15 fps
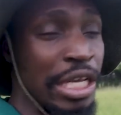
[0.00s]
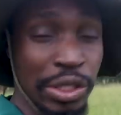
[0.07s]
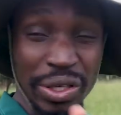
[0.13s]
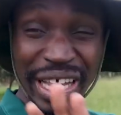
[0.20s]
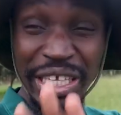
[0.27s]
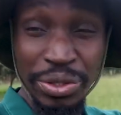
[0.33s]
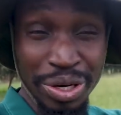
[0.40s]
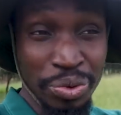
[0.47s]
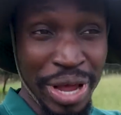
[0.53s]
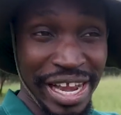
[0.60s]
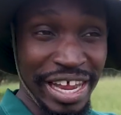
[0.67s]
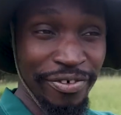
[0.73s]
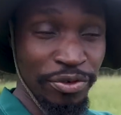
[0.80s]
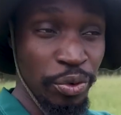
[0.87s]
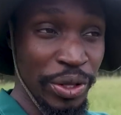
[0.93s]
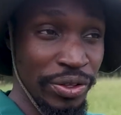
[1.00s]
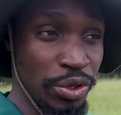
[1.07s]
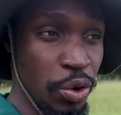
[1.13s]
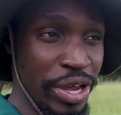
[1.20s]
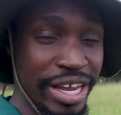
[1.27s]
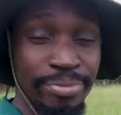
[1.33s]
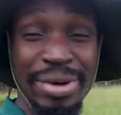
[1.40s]
So that's what we are left with
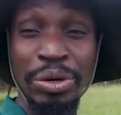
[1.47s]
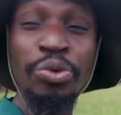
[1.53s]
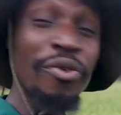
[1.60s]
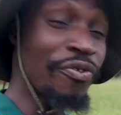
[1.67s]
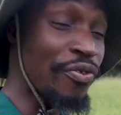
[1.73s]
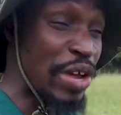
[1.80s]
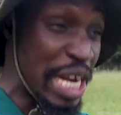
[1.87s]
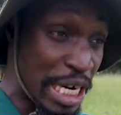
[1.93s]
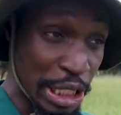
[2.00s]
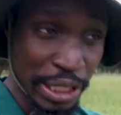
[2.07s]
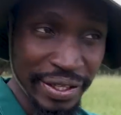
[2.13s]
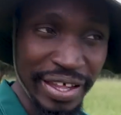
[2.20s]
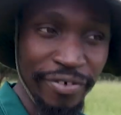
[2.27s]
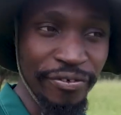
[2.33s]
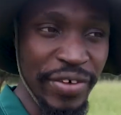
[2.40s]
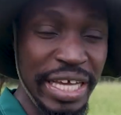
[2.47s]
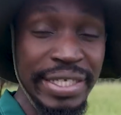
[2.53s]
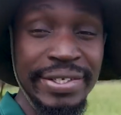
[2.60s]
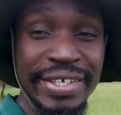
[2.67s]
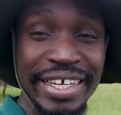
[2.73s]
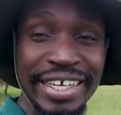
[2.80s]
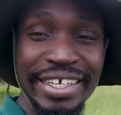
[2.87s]
doing. But we finished the
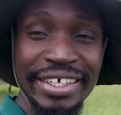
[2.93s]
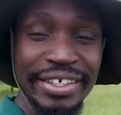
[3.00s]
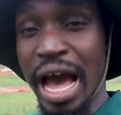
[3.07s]
fencing.